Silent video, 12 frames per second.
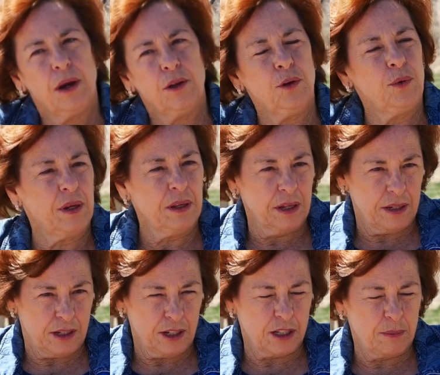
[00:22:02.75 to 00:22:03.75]
You didn't
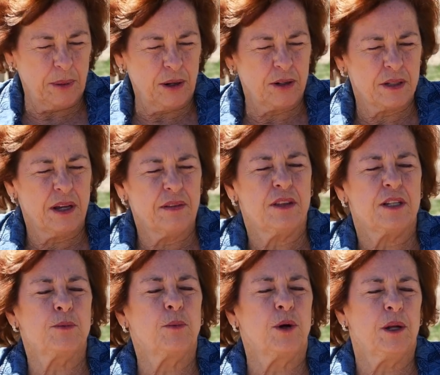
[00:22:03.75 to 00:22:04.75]
get to experience that
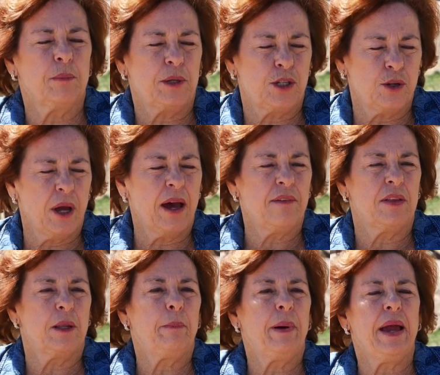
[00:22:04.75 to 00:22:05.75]
this morning, but you have in
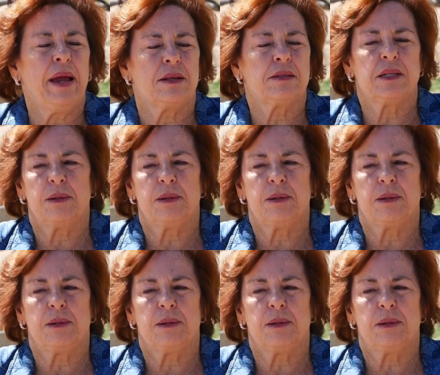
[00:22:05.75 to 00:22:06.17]
the past,